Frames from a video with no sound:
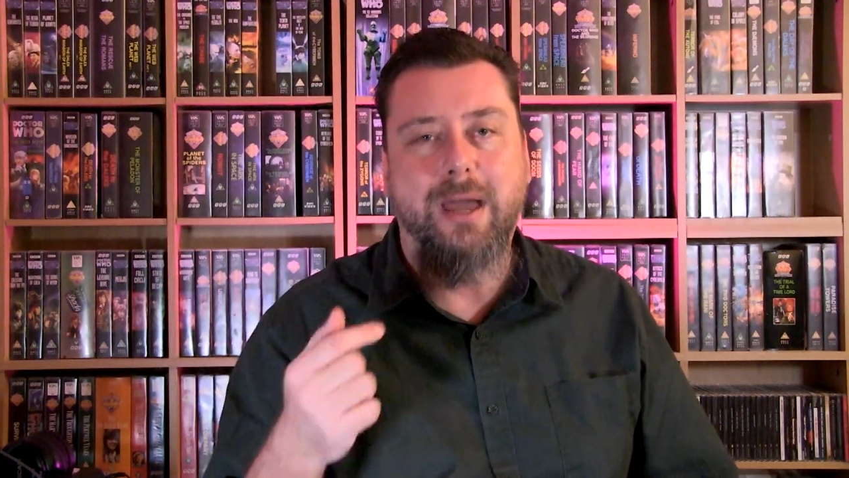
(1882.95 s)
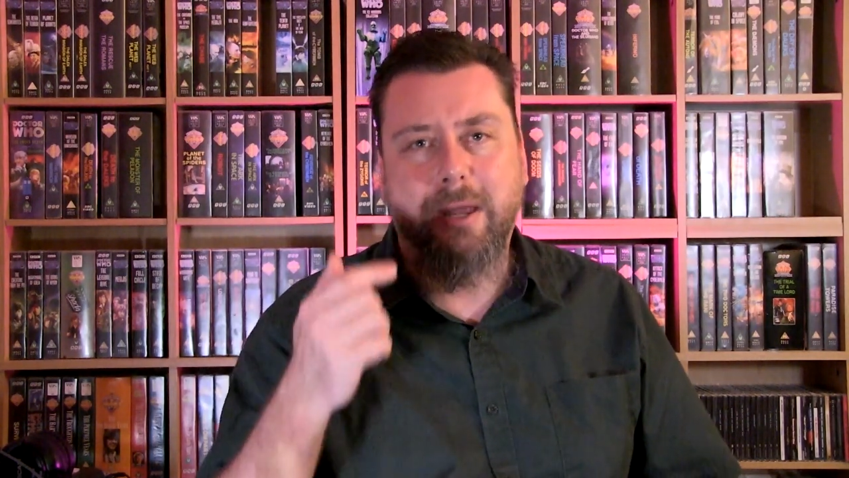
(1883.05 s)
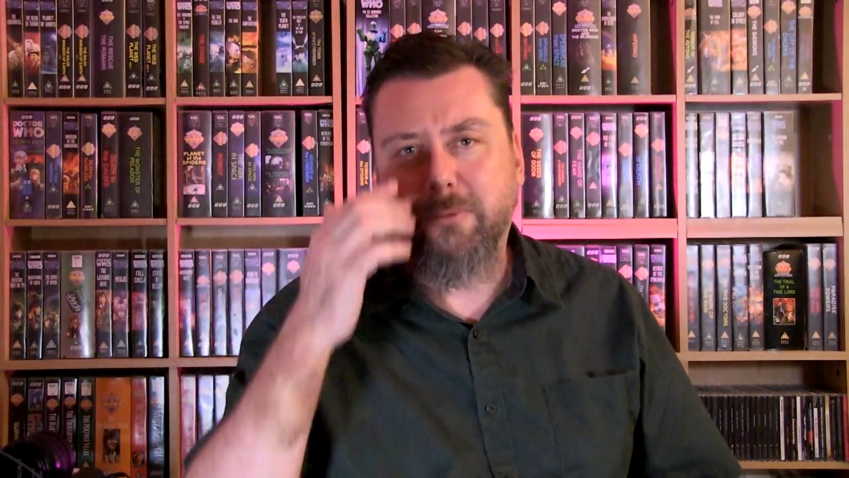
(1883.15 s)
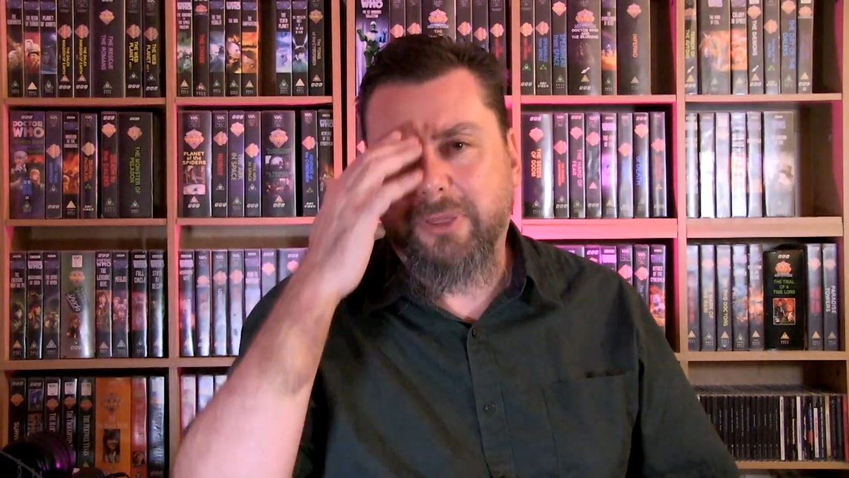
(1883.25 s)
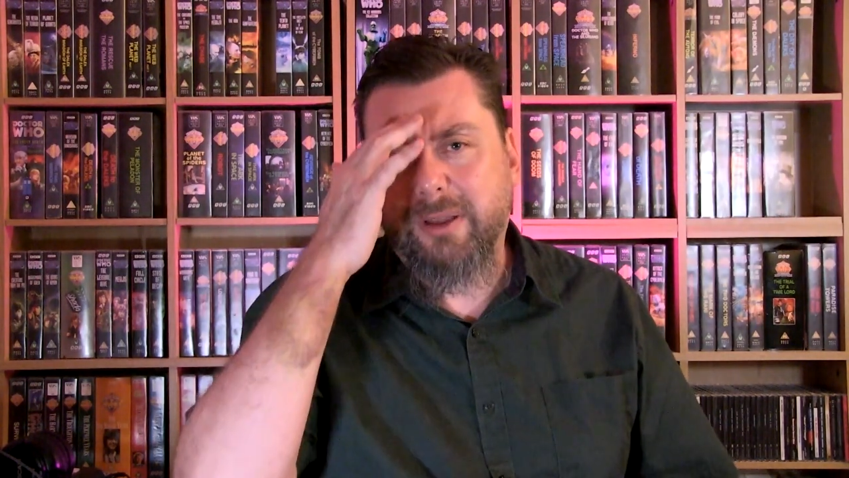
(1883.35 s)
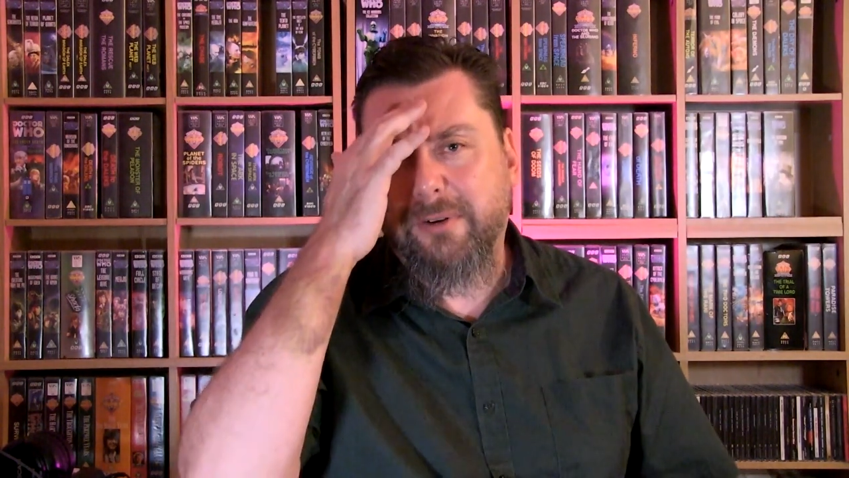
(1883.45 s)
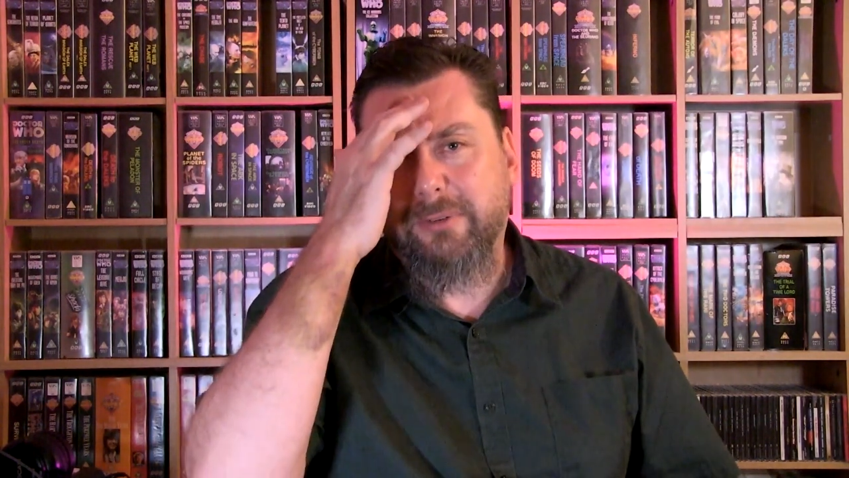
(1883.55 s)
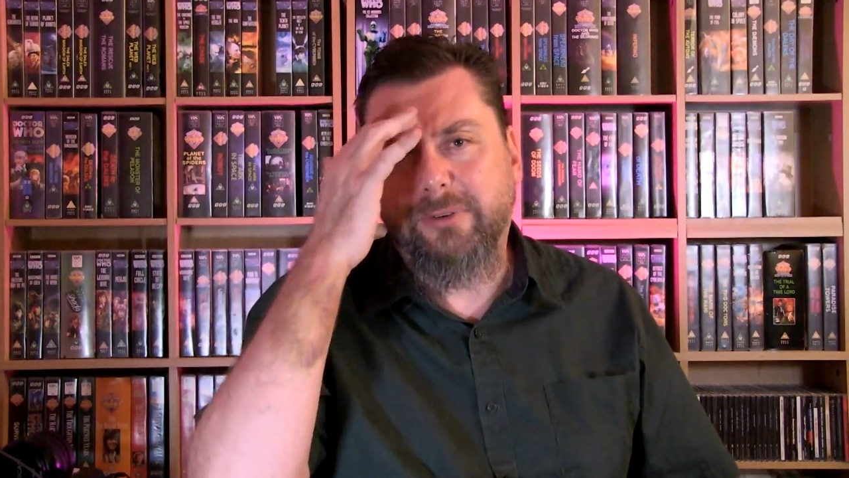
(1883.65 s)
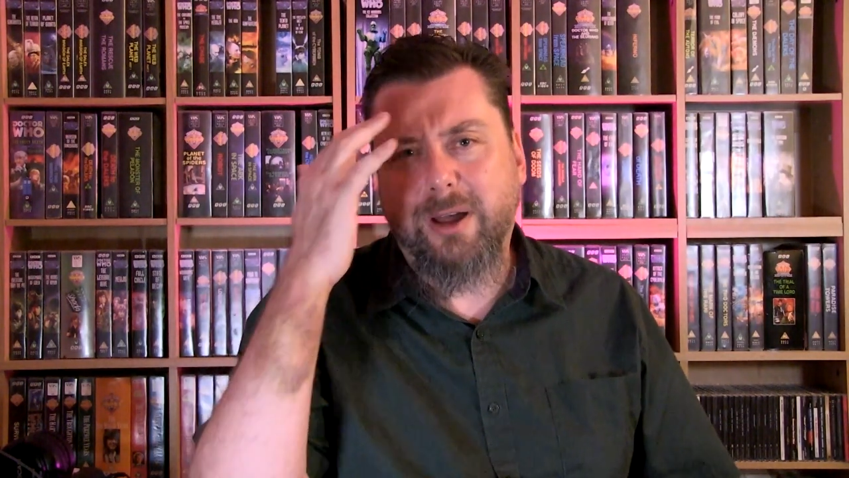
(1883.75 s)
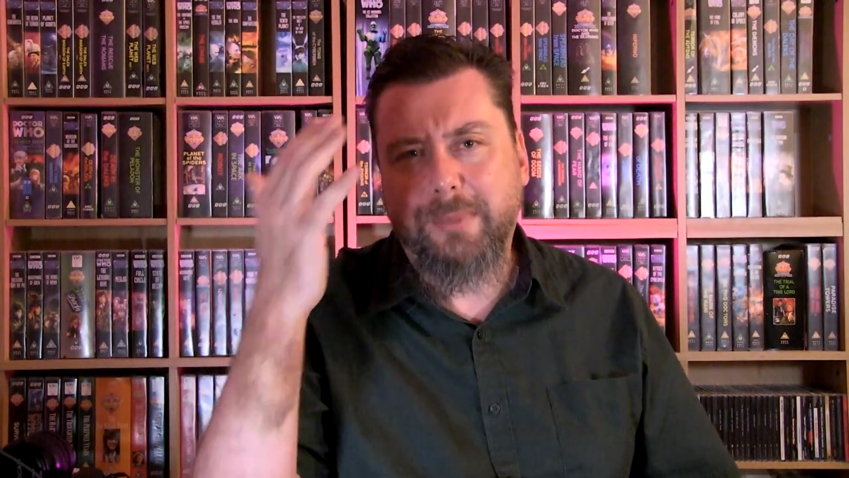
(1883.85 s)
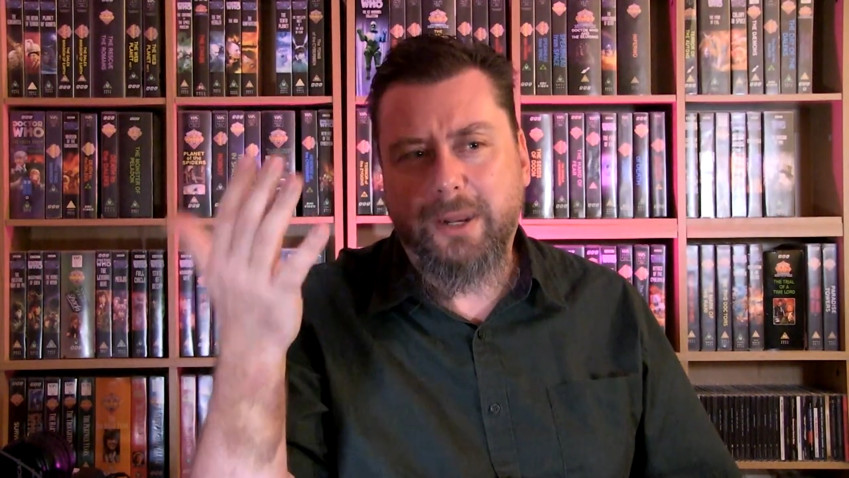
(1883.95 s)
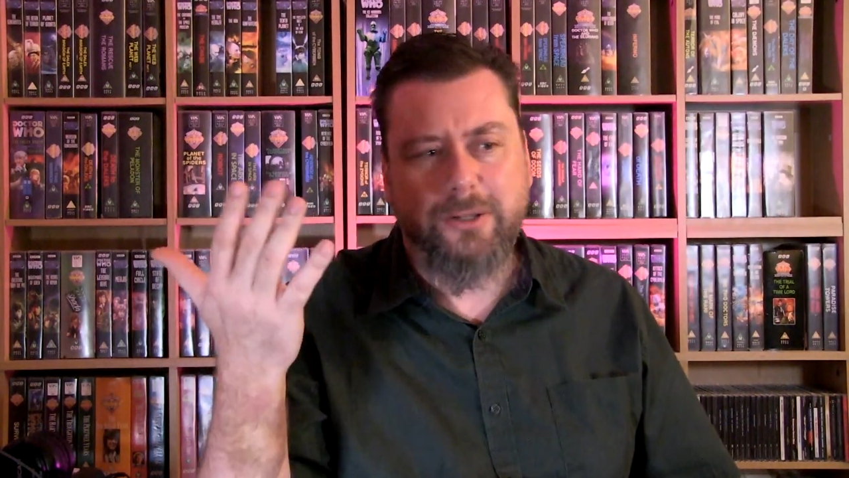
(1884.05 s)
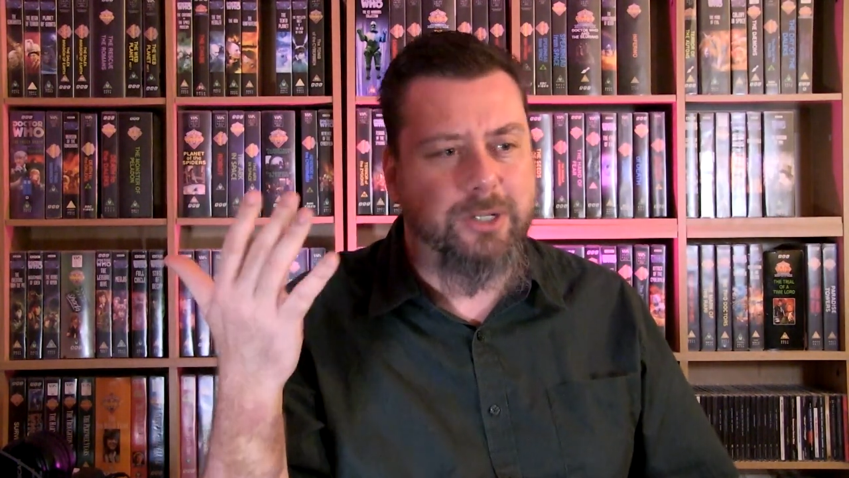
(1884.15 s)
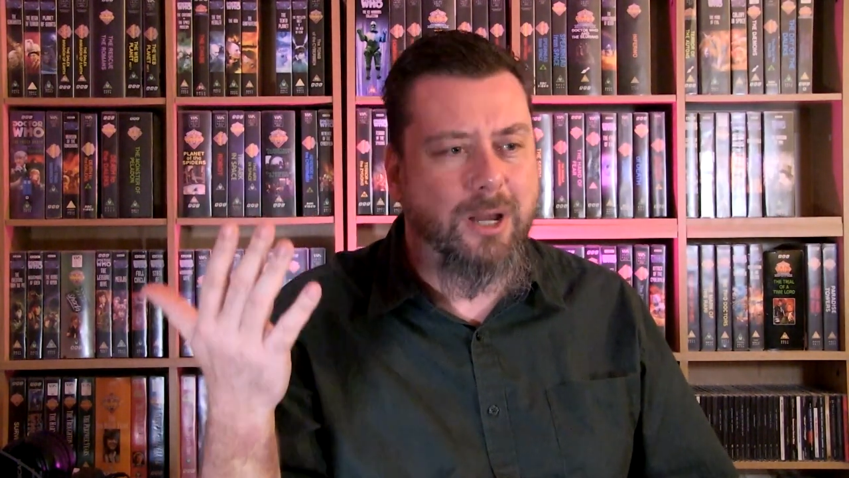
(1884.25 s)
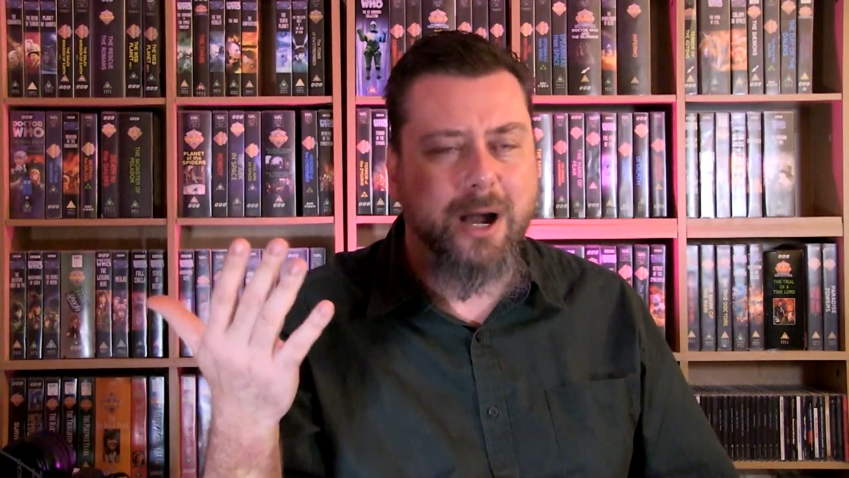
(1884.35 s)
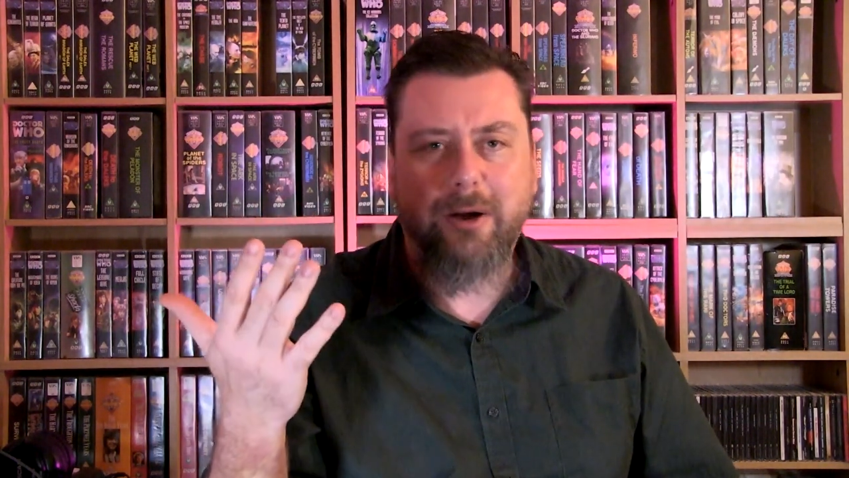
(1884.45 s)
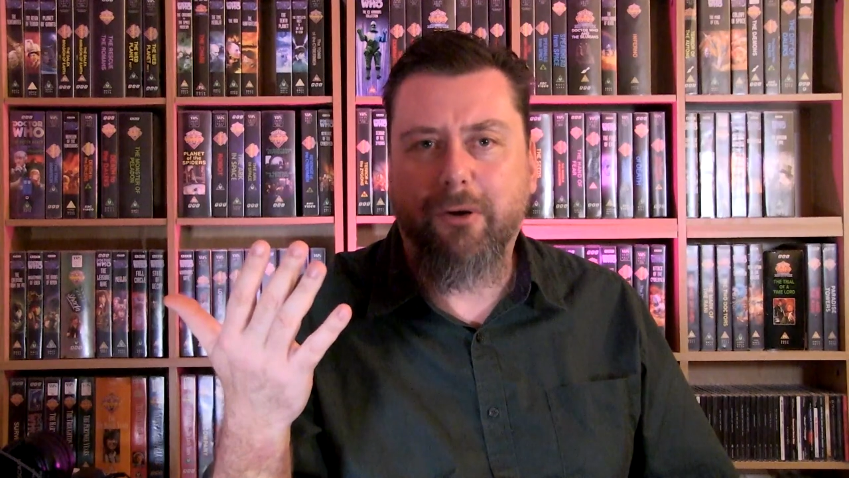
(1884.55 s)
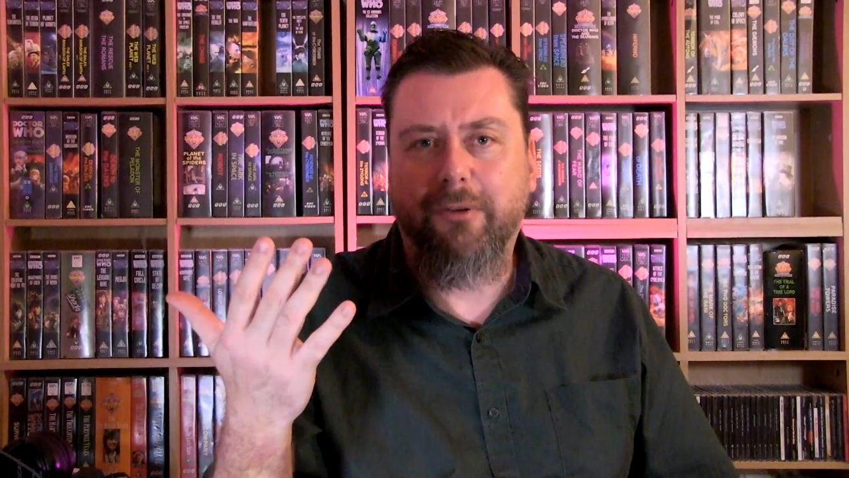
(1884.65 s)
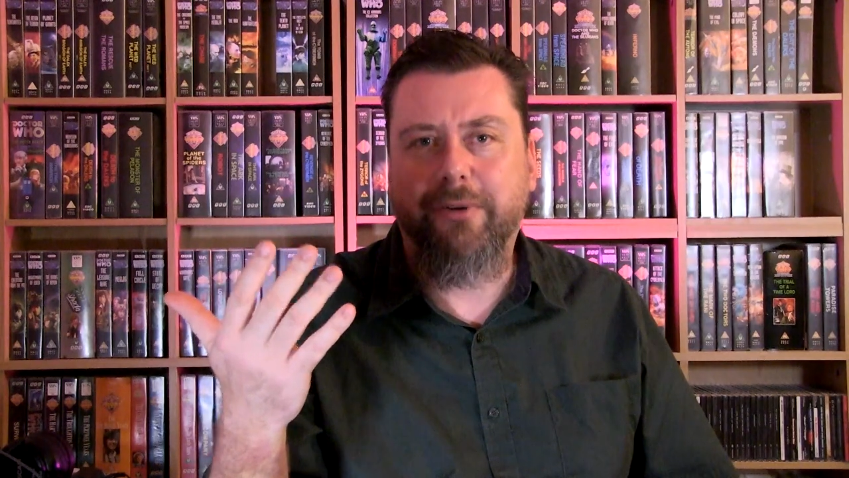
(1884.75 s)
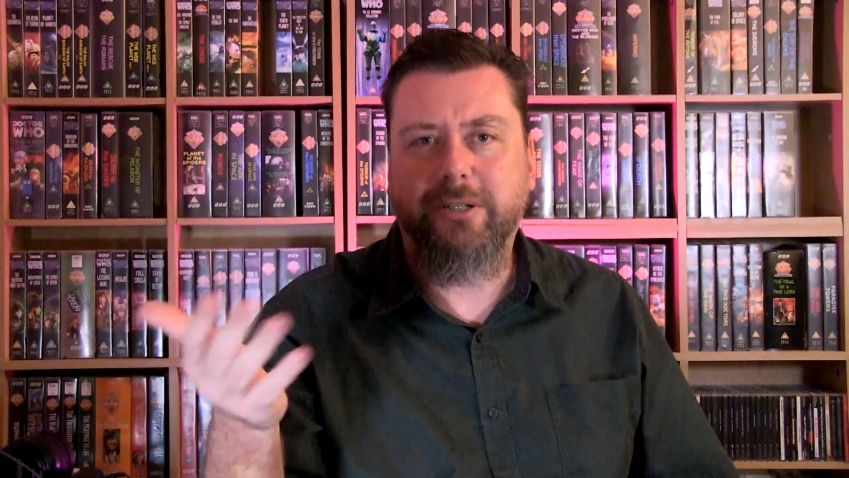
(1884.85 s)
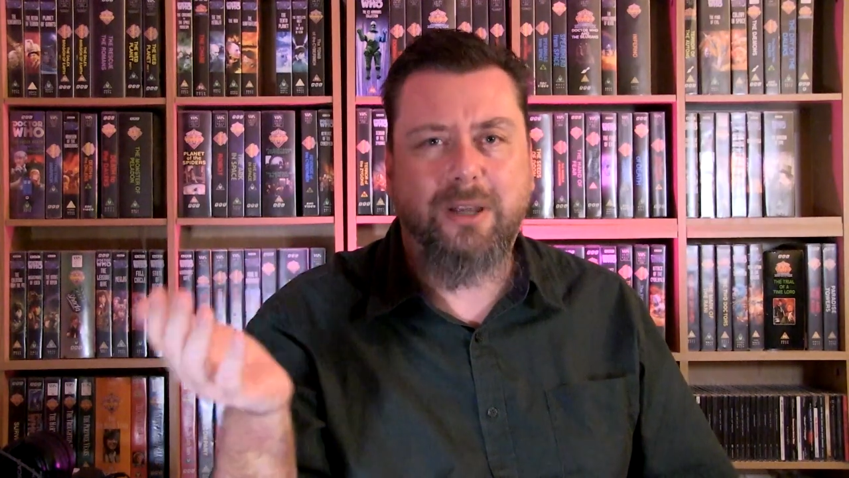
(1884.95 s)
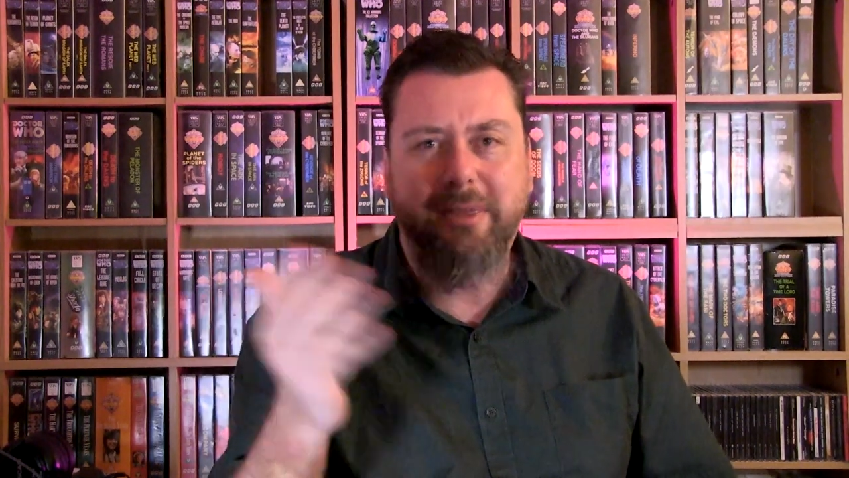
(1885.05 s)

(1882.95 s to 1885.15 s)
I don't think I've ever saw him at a Chicago convention.